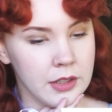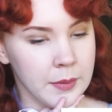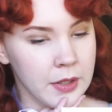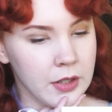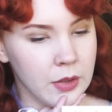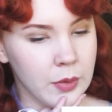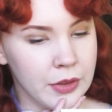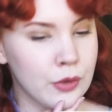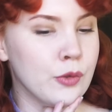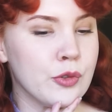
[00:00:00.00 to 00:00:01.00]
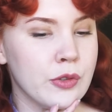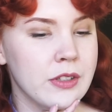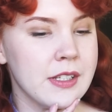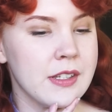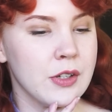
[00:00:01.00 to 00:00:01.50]
I'm gonna go with
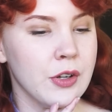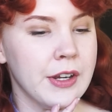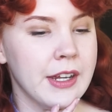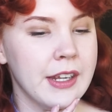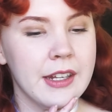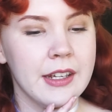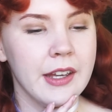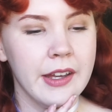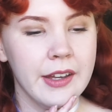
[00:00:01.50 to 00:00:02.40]
neutral disagree.